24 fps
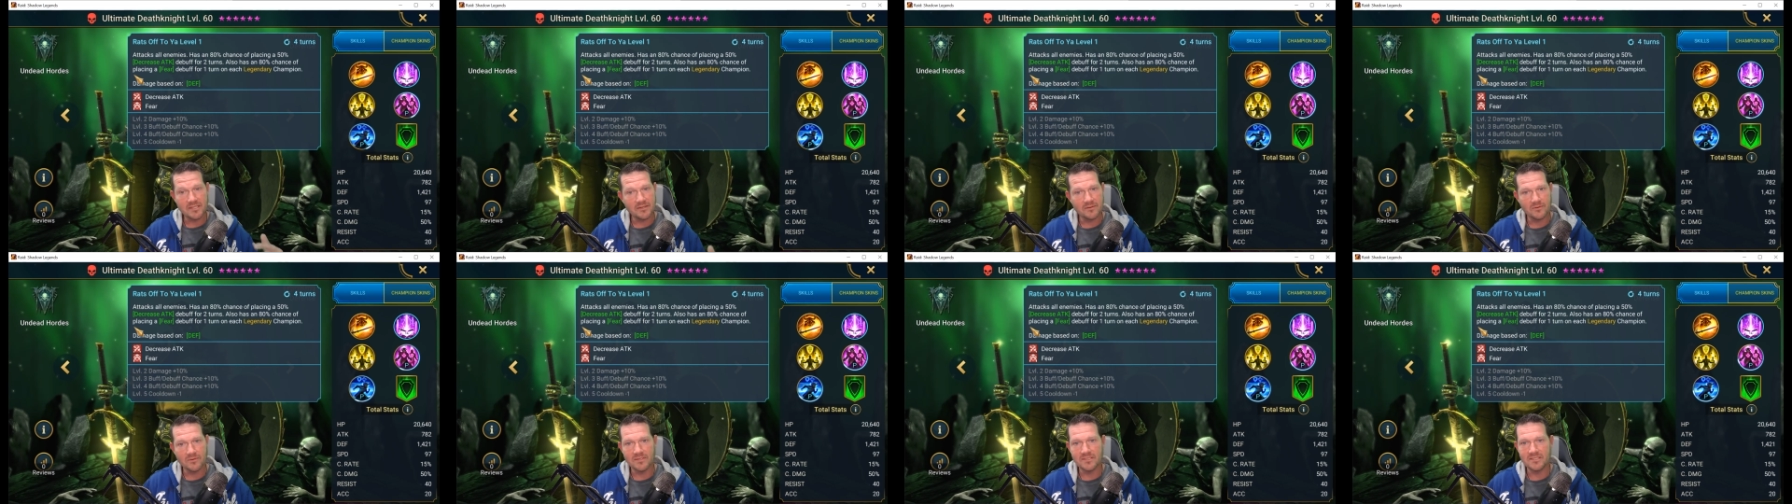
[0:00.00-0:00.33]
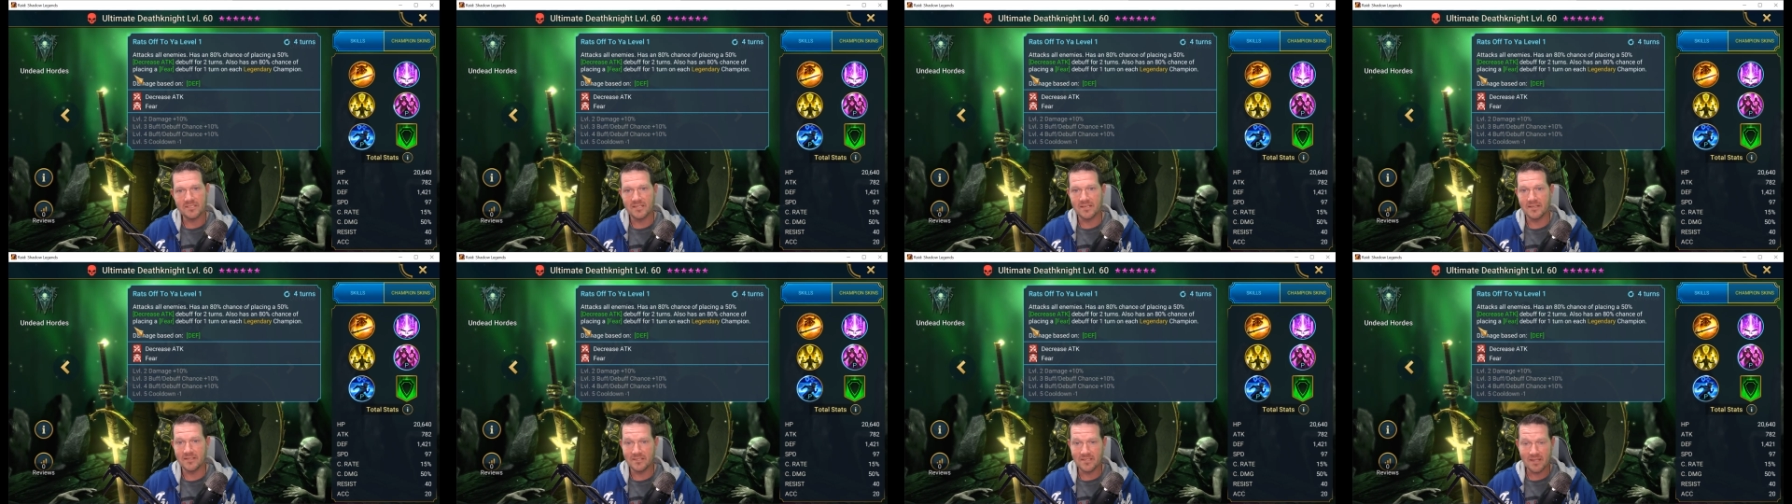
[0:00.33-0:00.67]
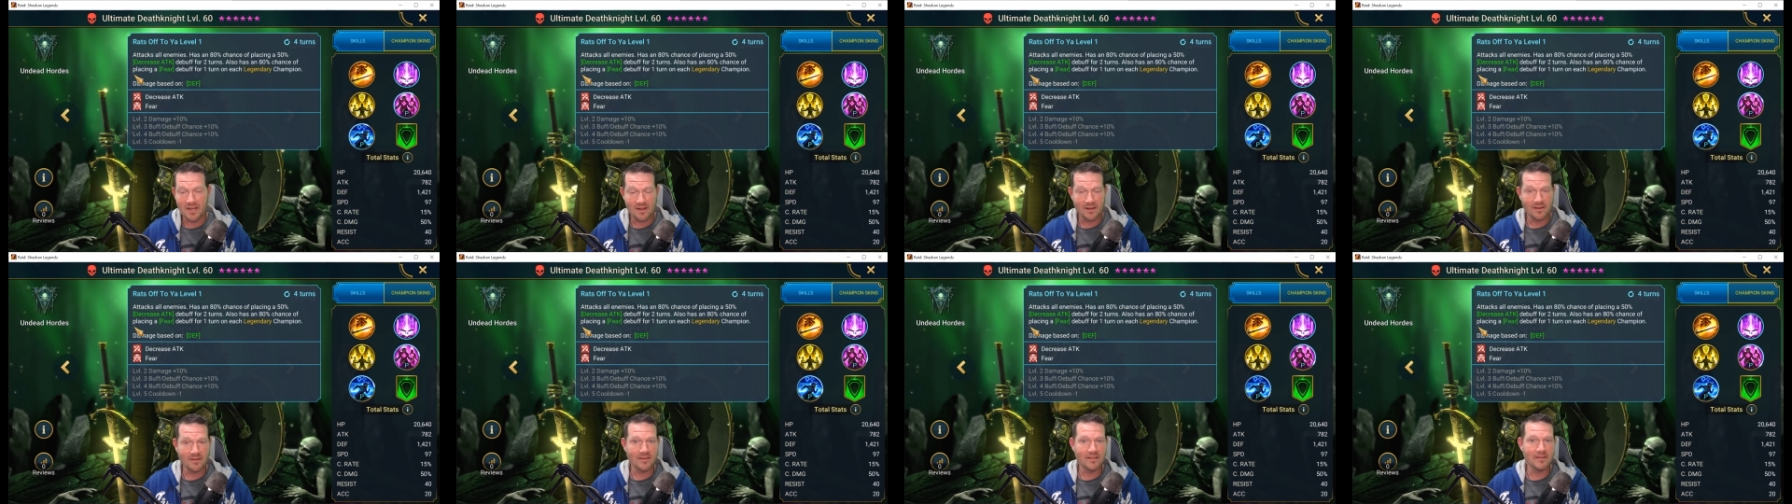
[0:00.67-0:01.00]
decrease the
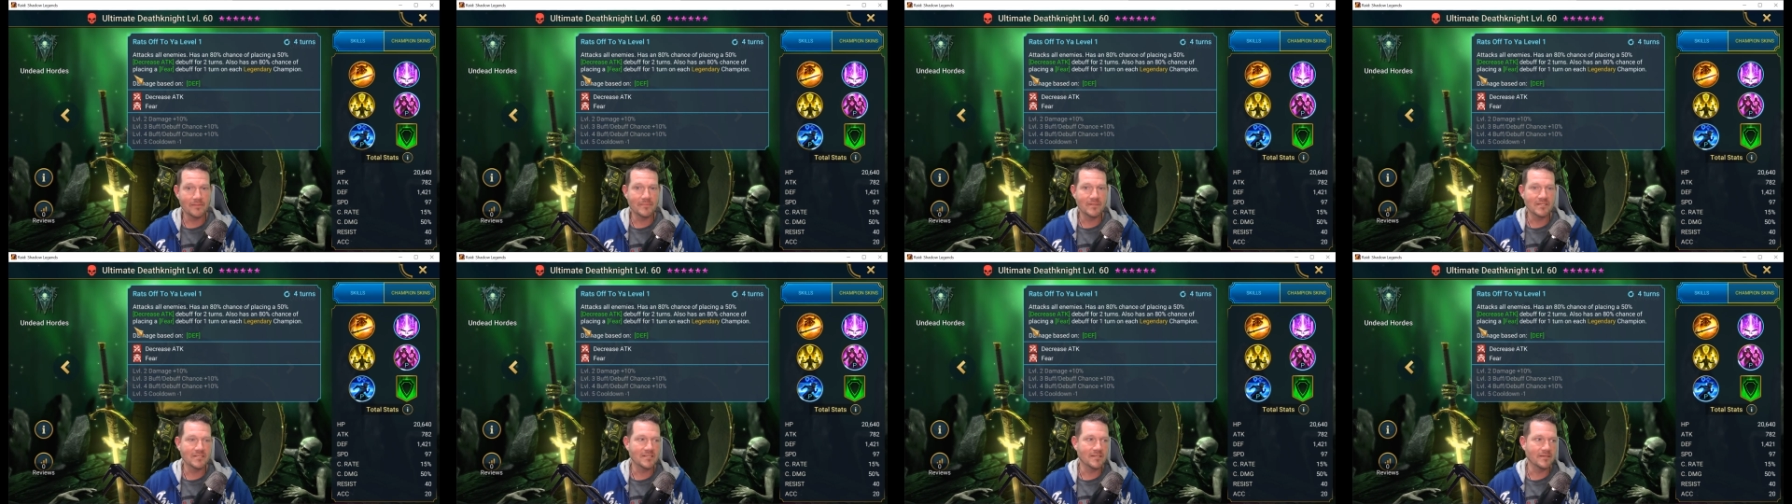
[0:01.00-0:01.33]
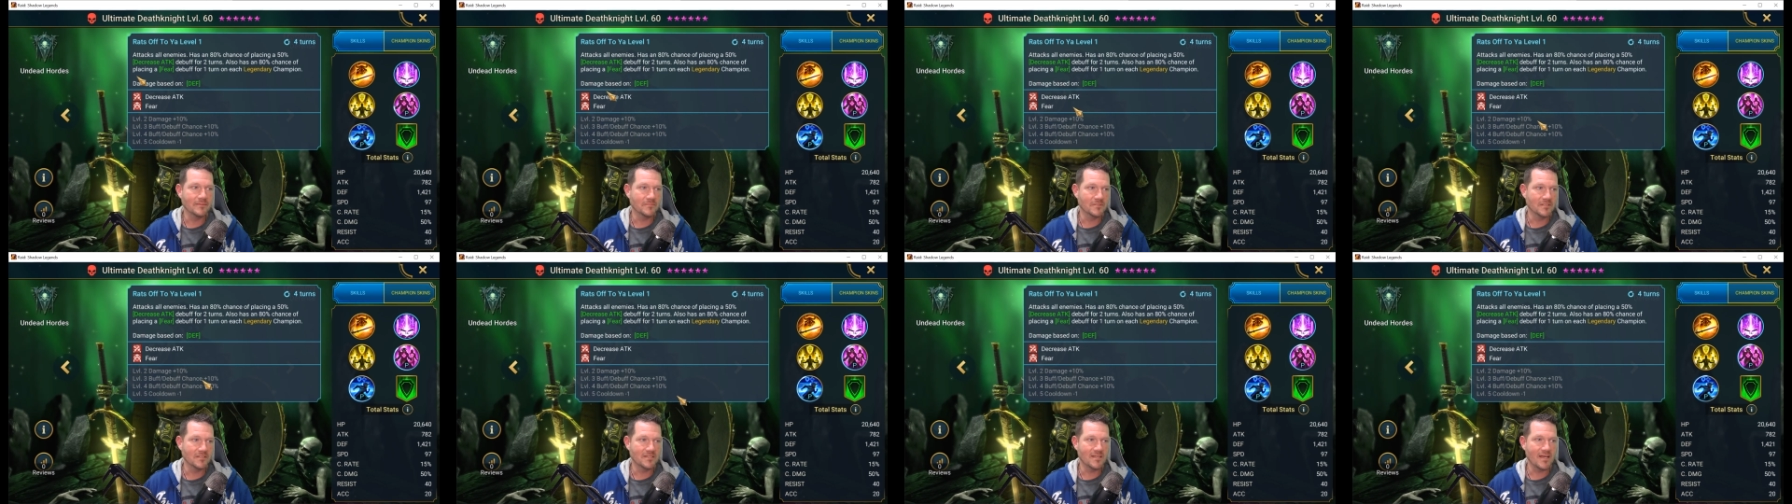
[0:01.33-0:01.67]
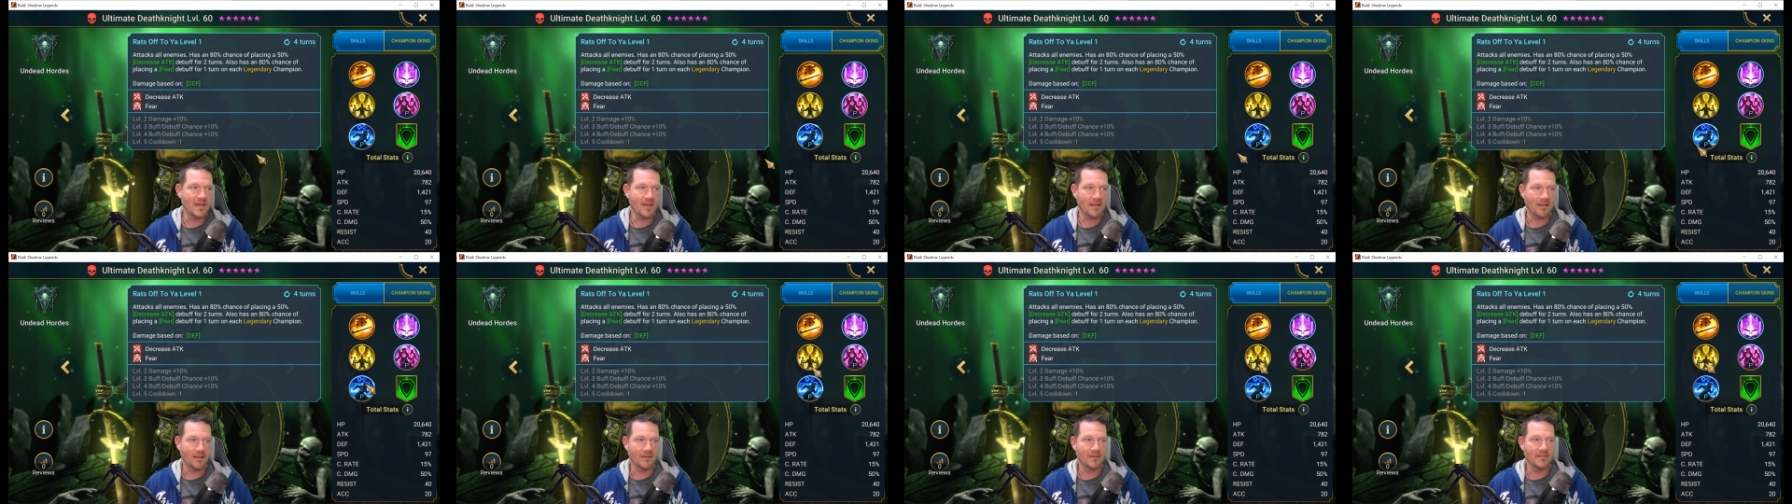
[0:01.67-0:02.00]
entire enemy team's
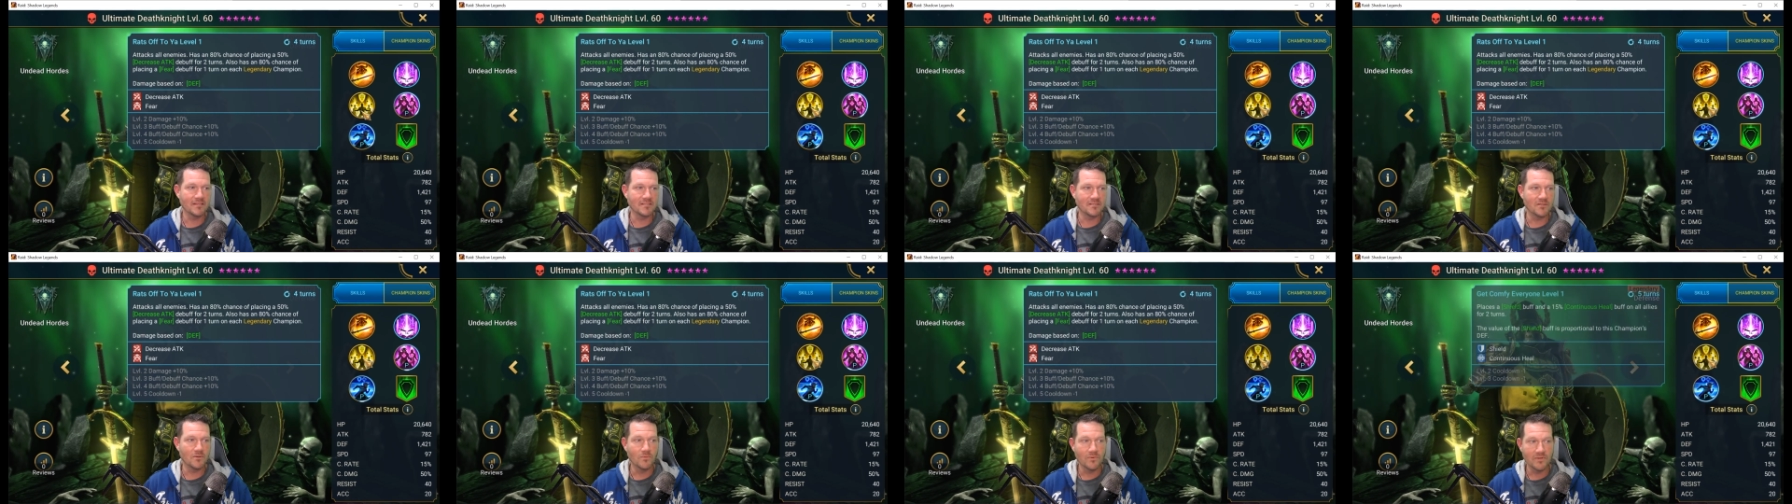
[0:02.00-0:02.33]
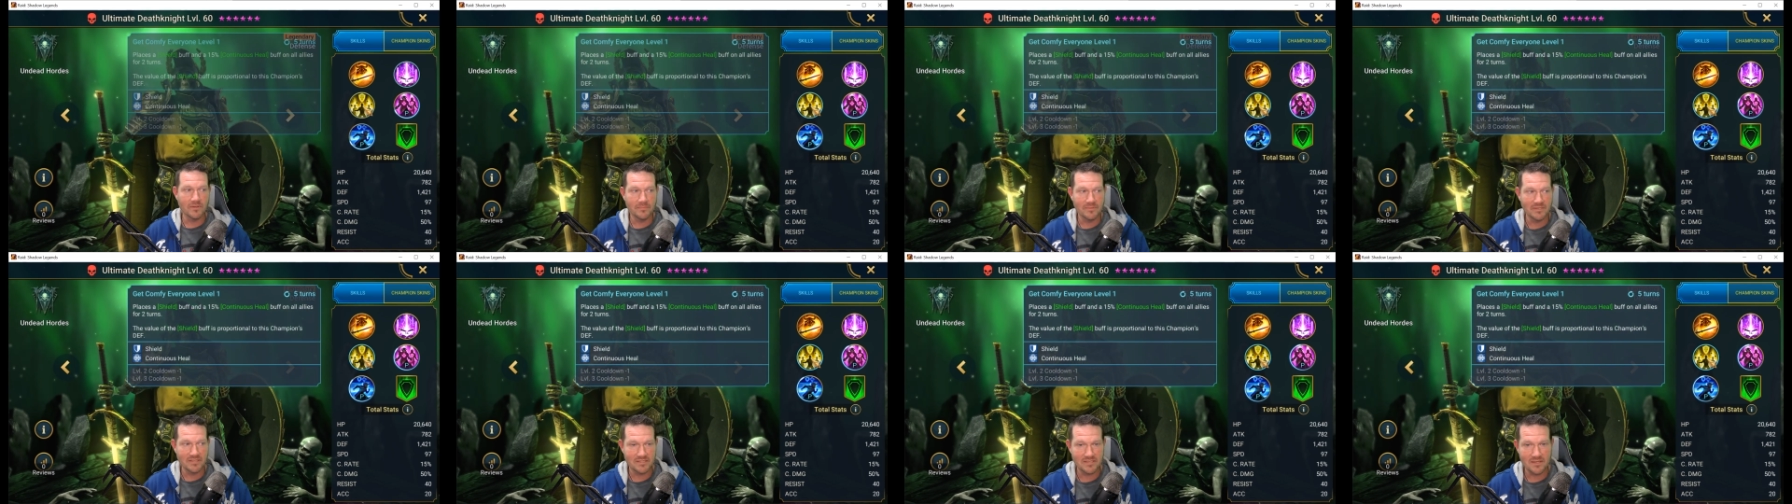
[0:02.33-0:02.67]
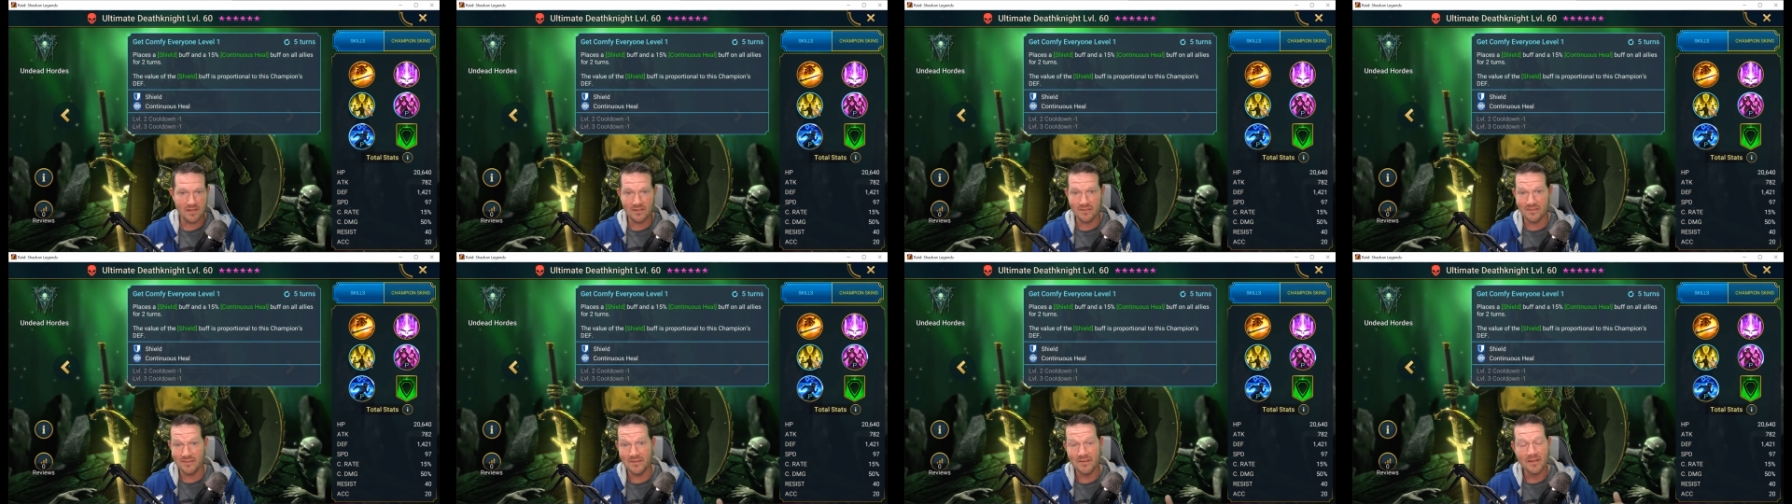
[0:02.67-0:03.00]
attack is going to be
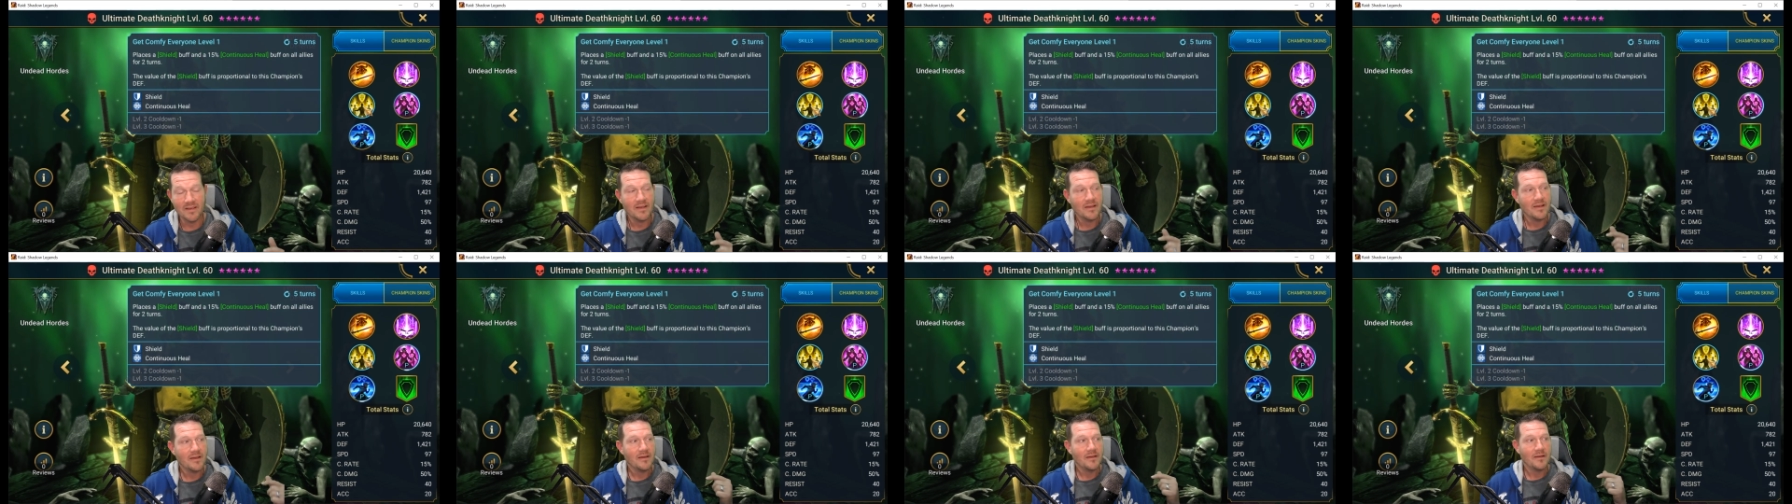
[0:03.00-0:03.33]
solid.